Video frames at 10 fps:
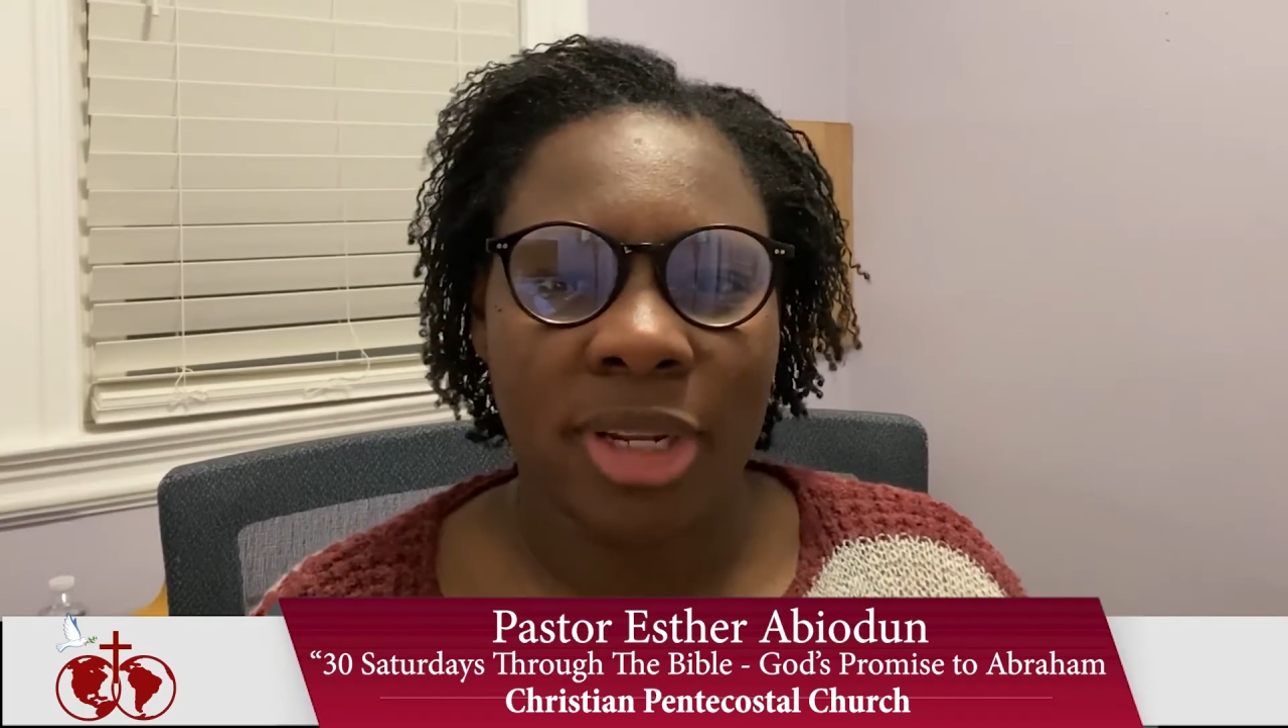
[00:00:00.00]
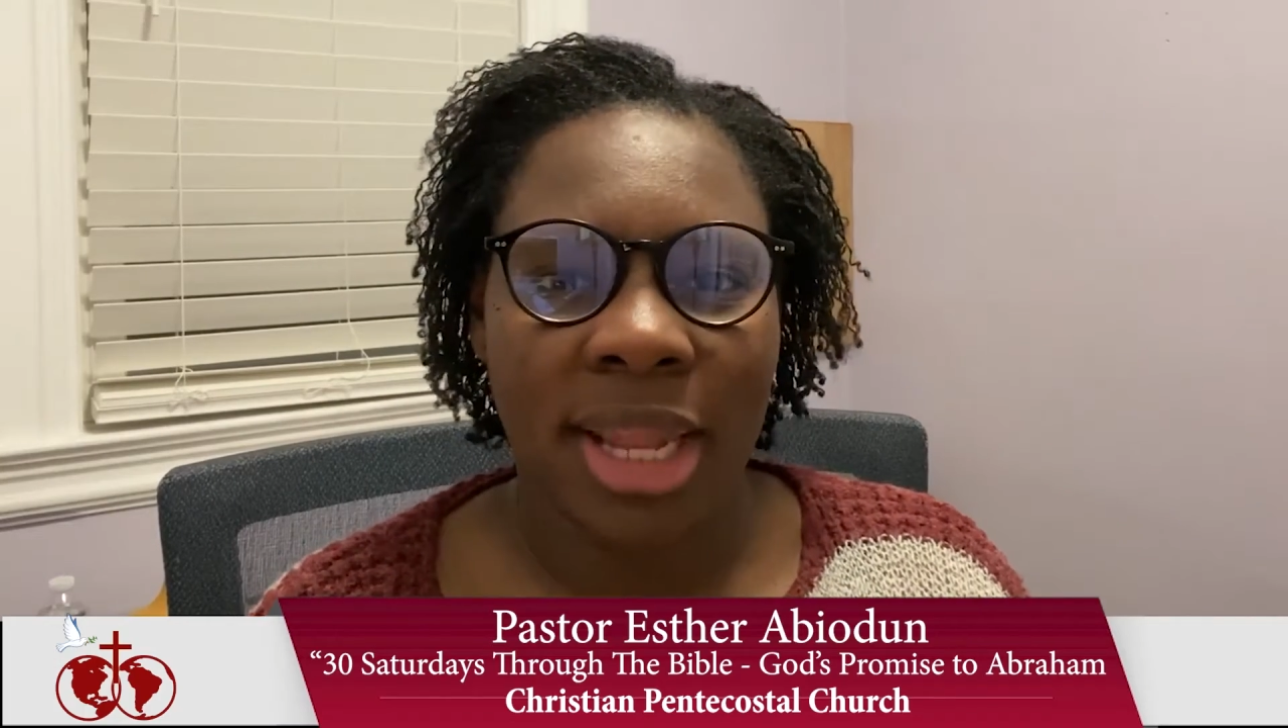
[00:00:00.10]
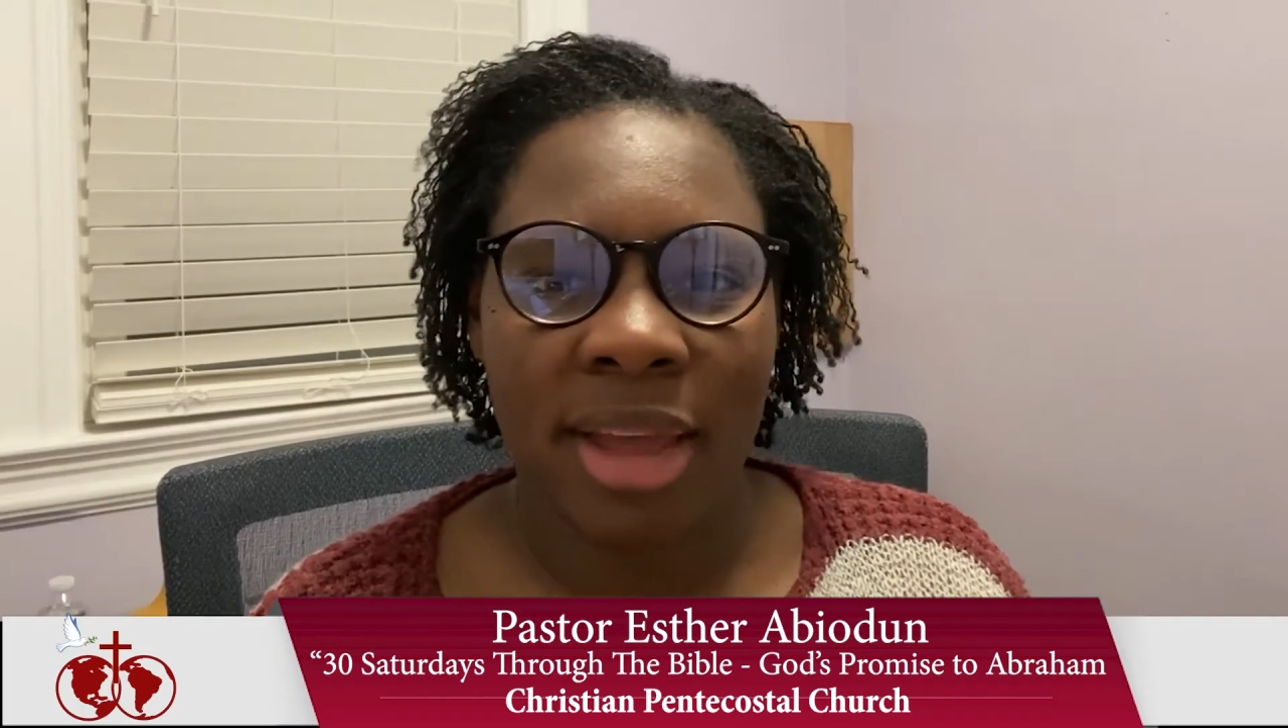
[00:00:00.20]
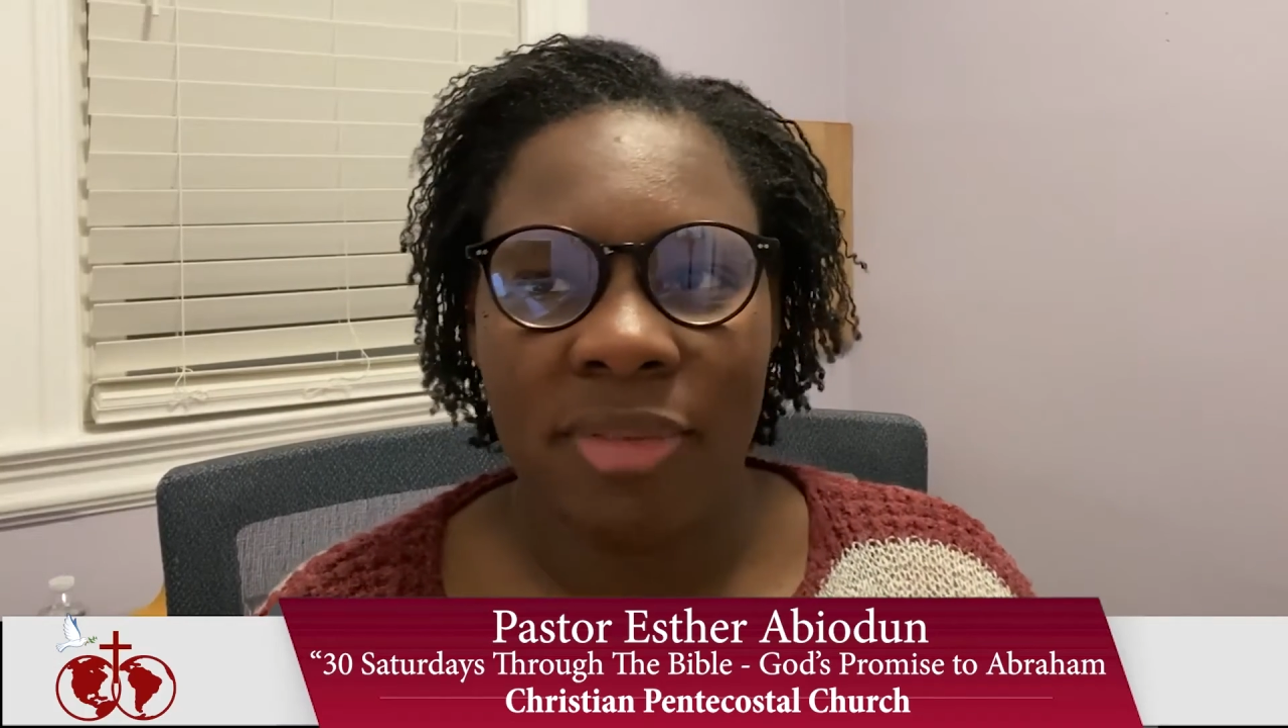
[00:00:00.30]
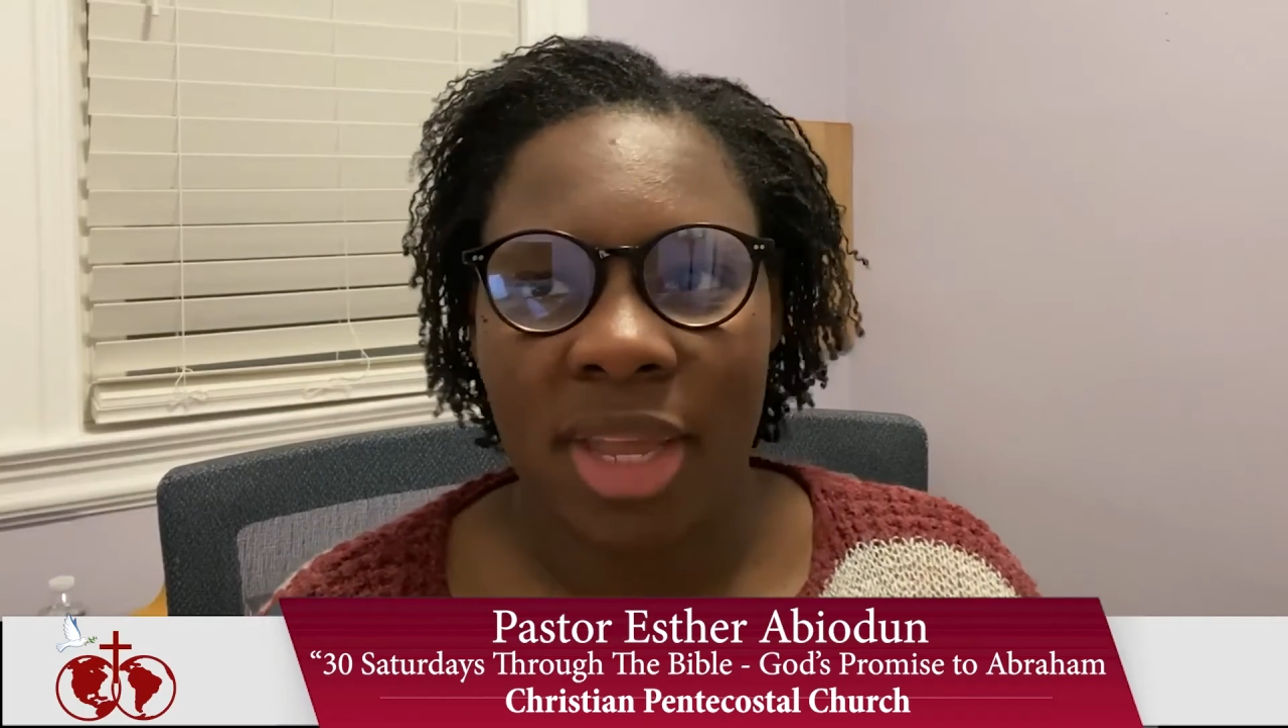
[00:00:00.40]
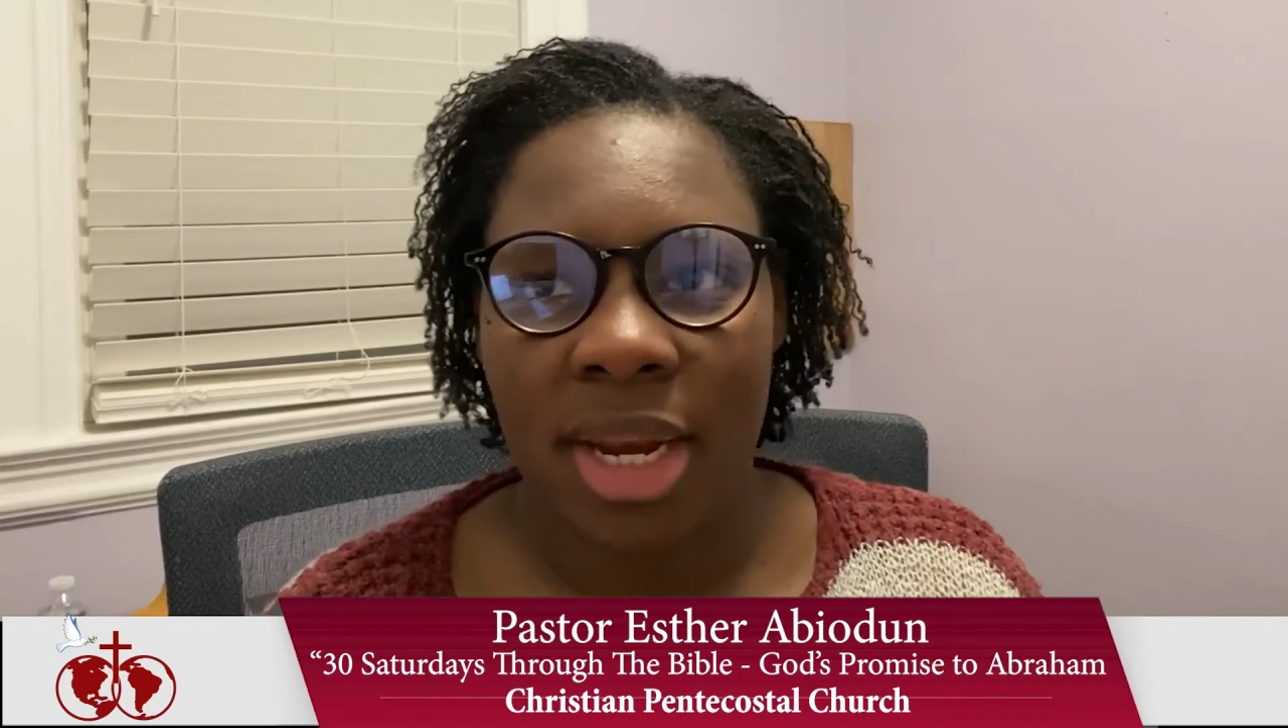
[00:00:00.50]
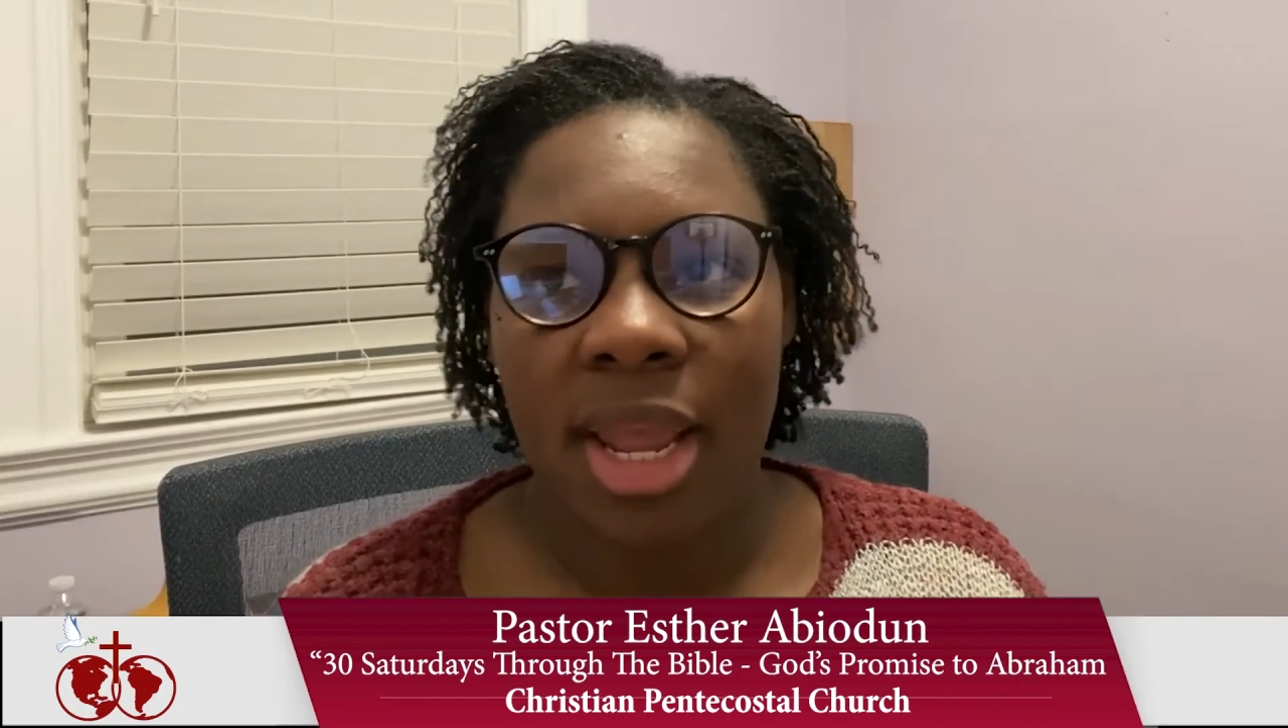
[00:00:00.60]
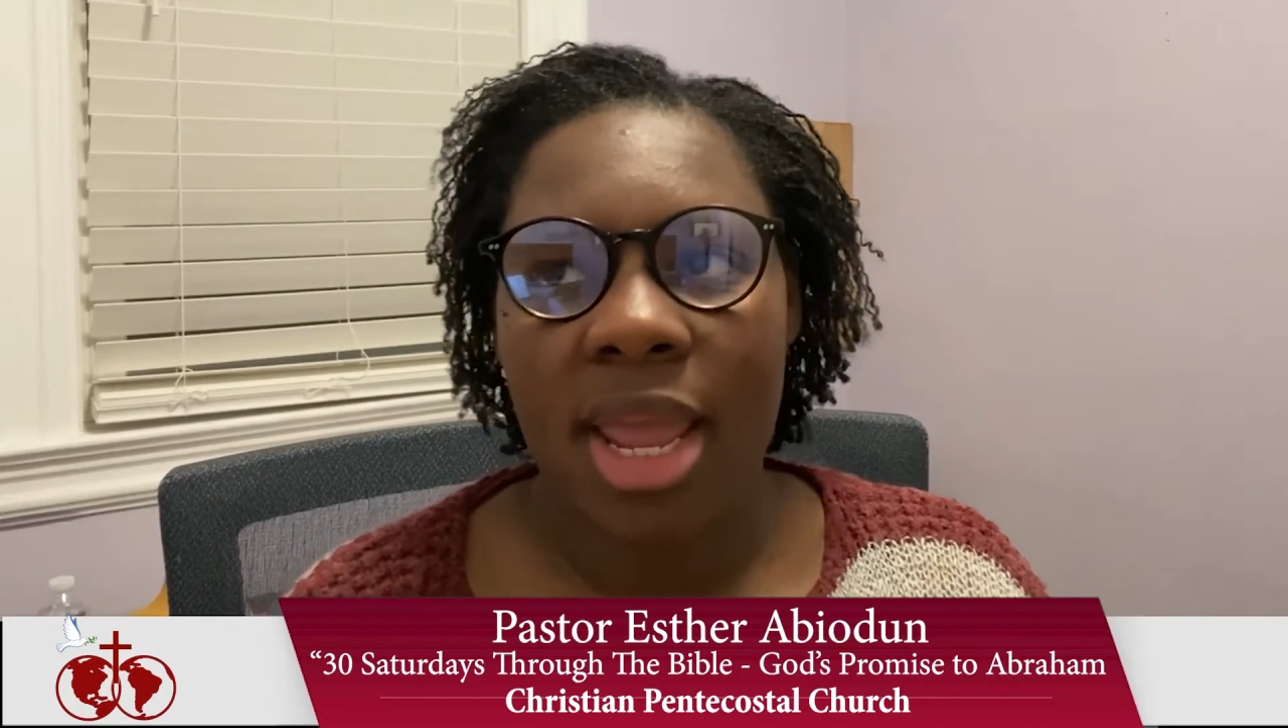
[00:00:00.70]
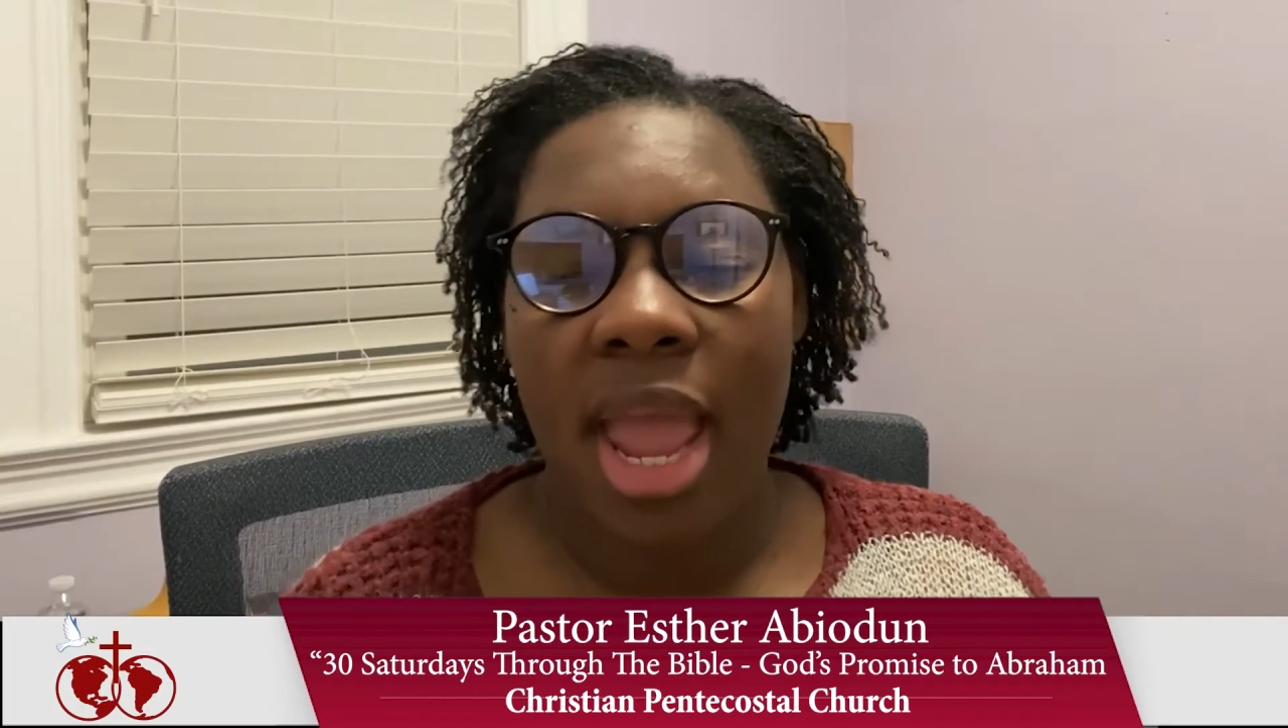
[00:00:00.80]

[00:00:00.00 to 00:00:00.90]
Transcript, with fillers: 11